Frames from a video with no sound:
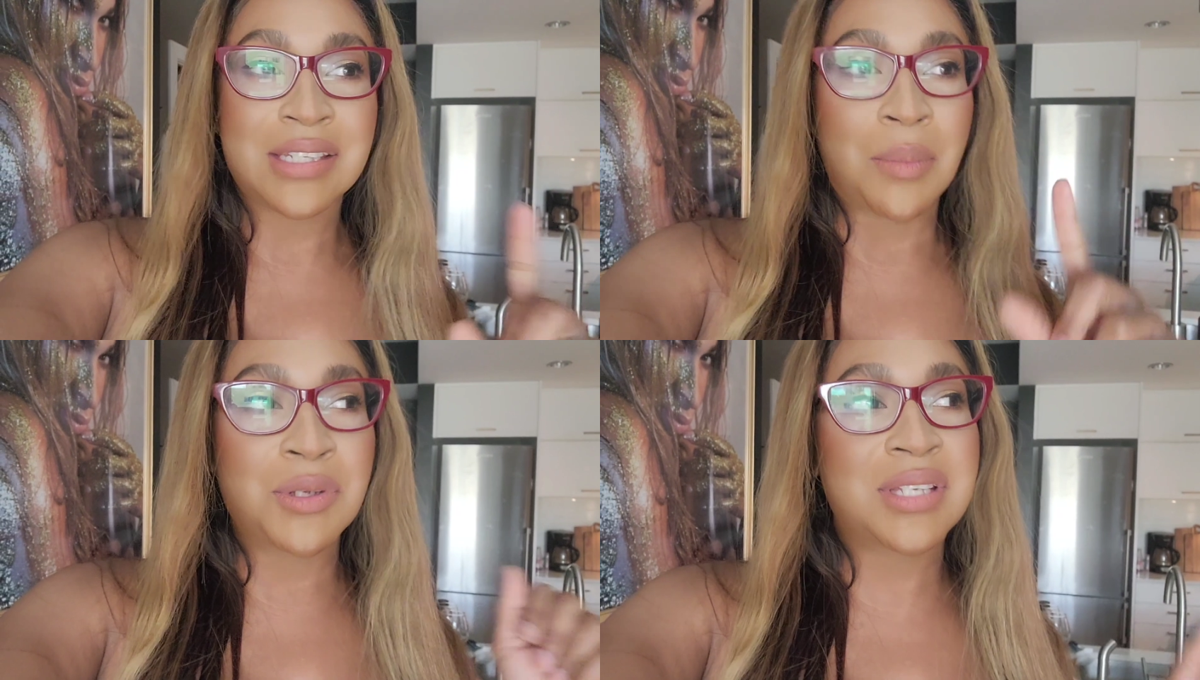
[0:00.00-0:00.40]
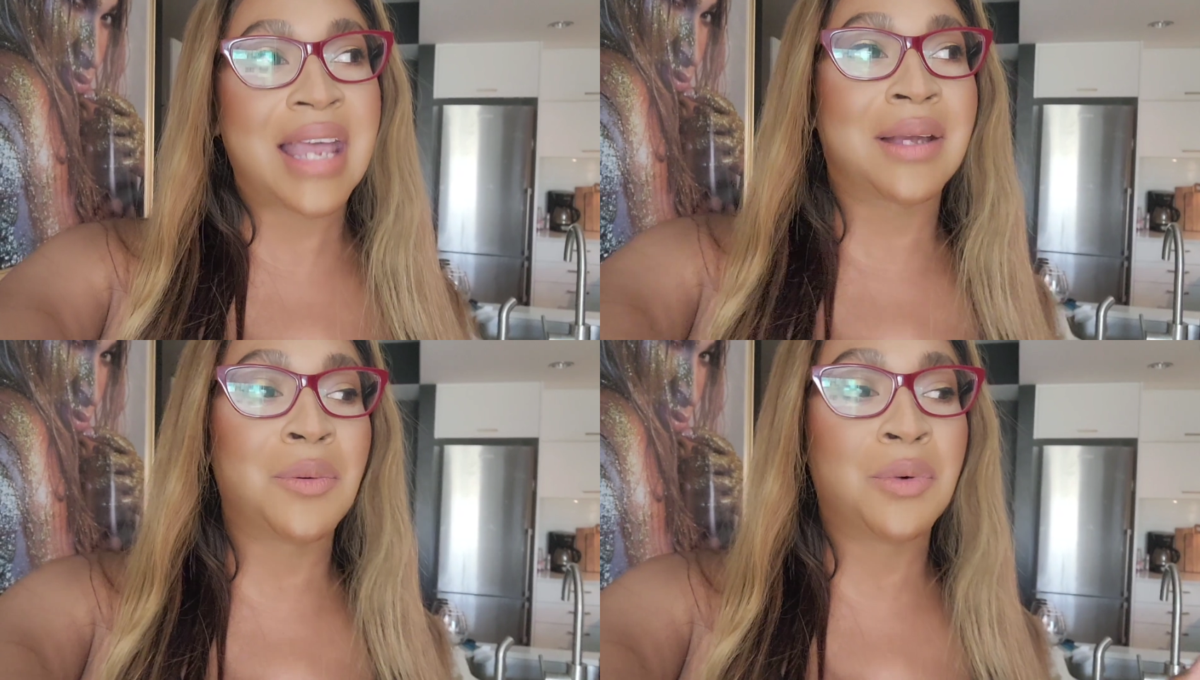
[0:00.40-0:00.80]
It's almost
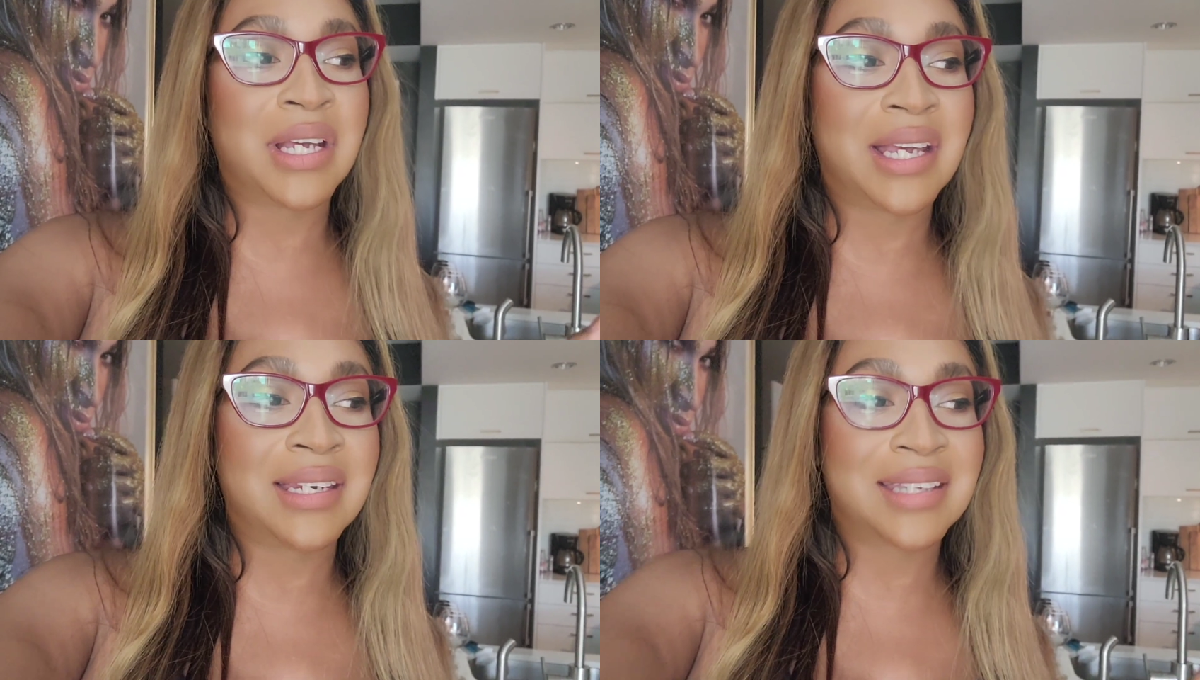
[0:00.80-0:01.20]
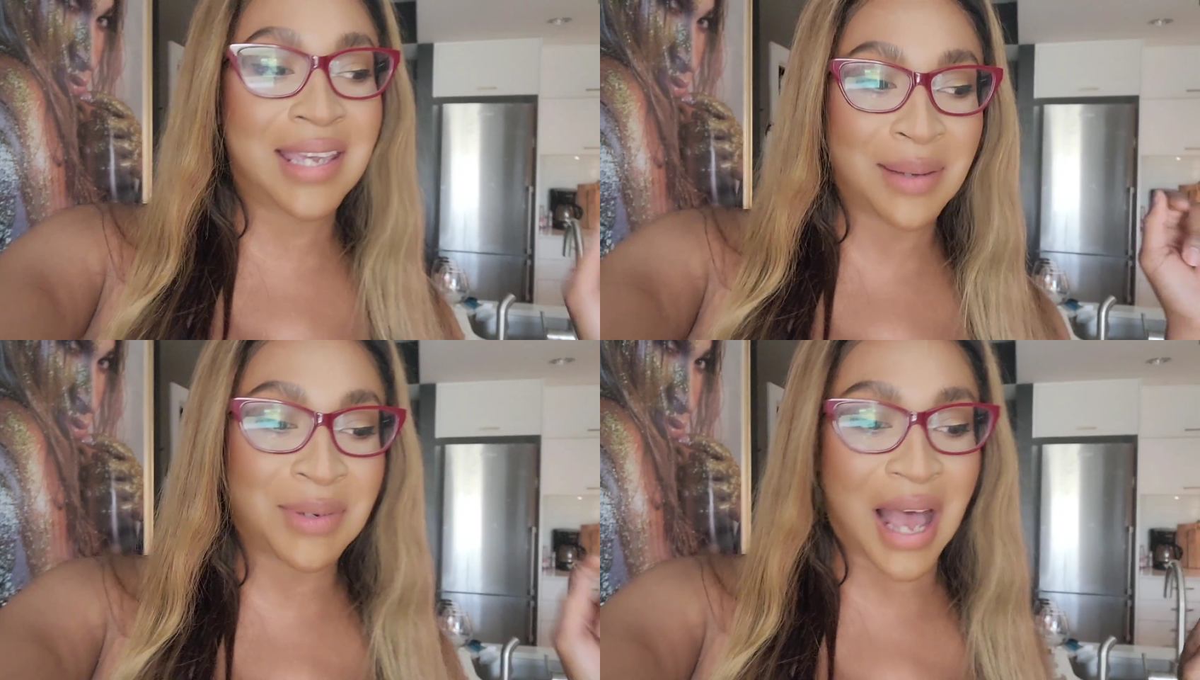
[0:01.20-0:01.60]
like when
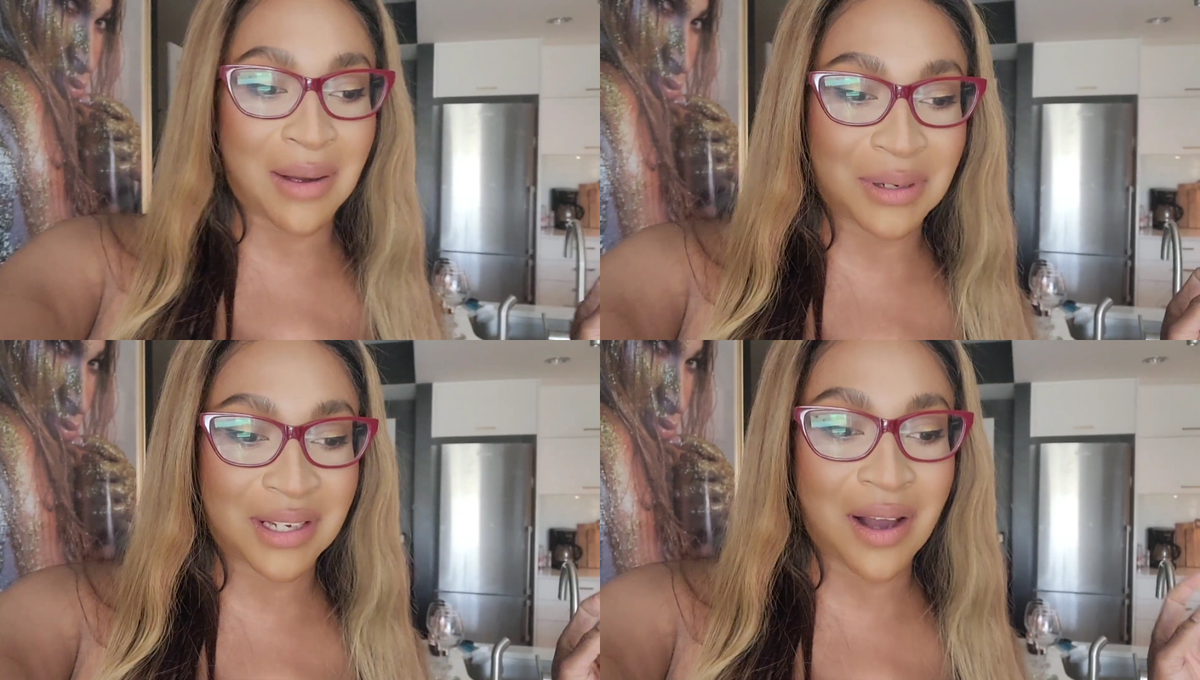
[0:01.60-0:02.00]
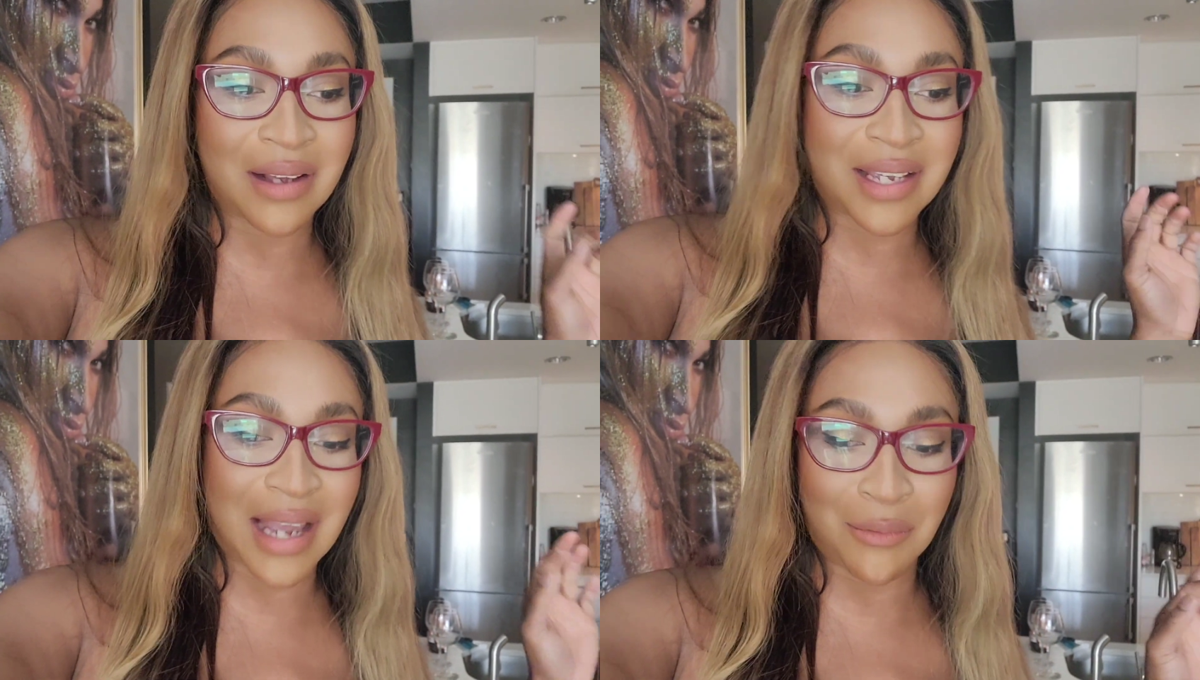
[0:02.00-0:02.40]
Kim got
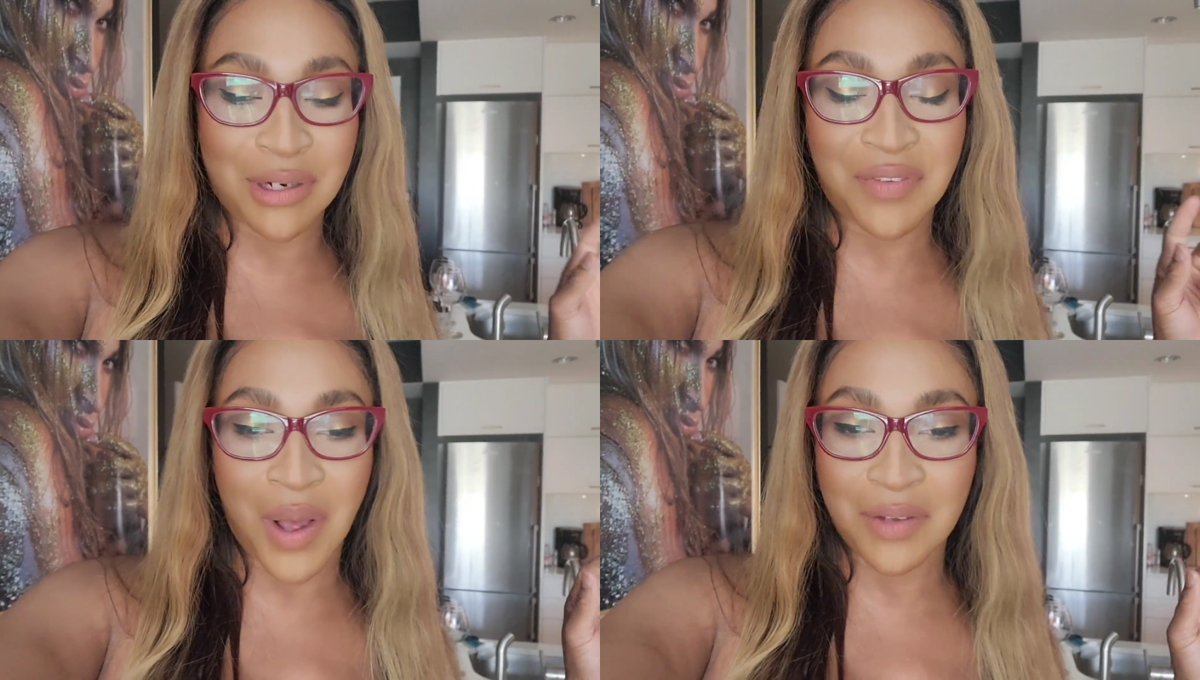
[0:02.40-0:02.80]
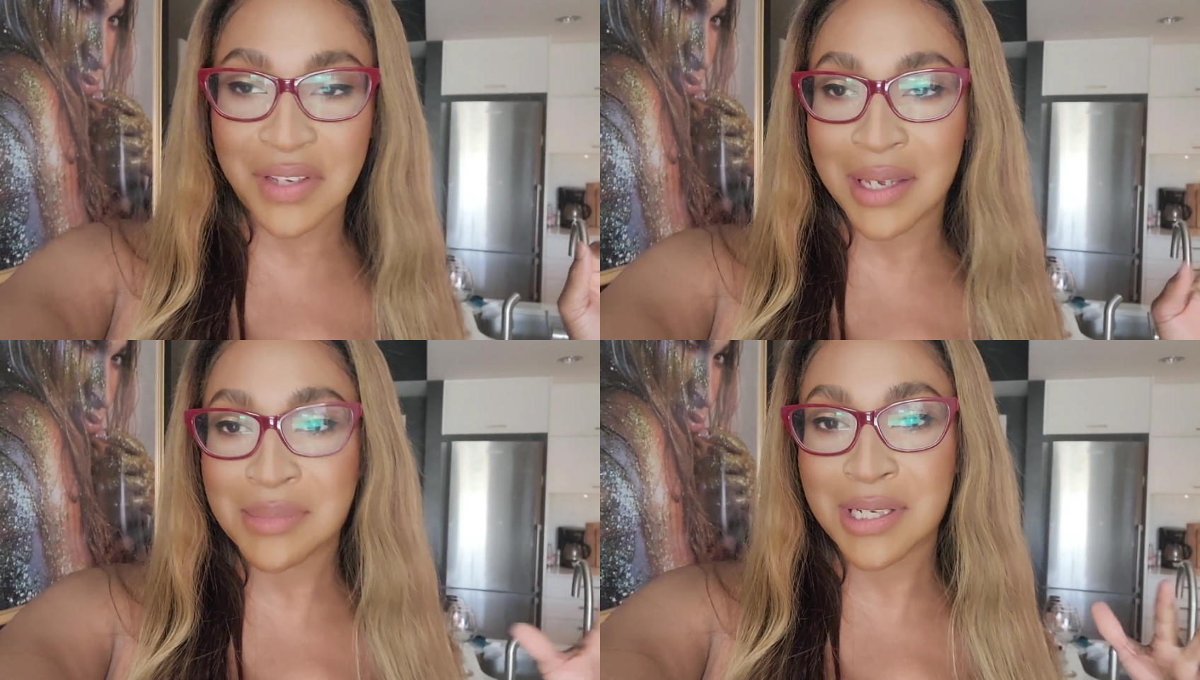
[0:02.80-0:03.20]
Kanye got rid of all
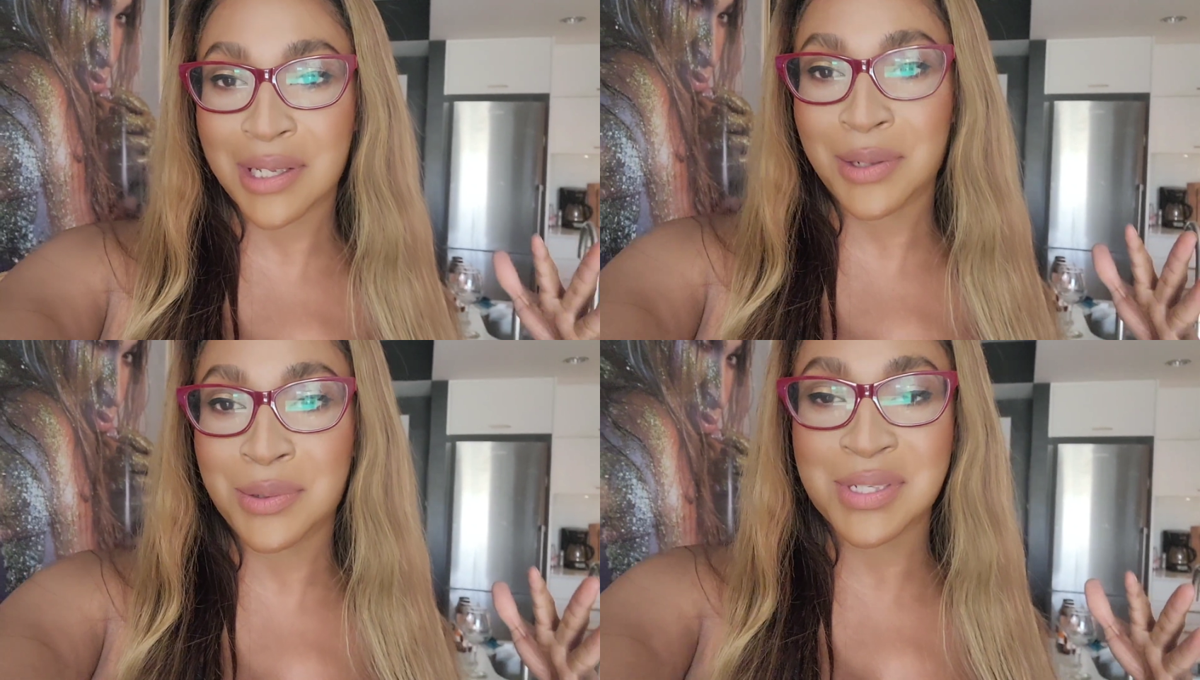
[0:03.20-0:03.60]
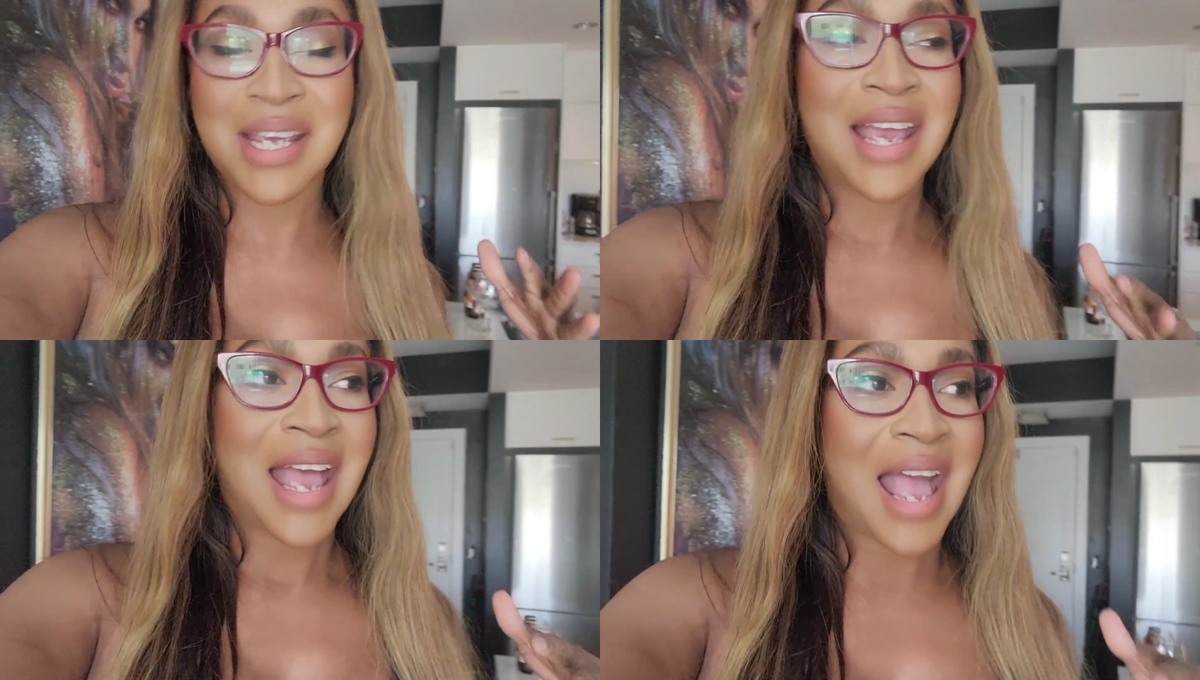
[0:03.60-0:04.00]
of Kim's clothes,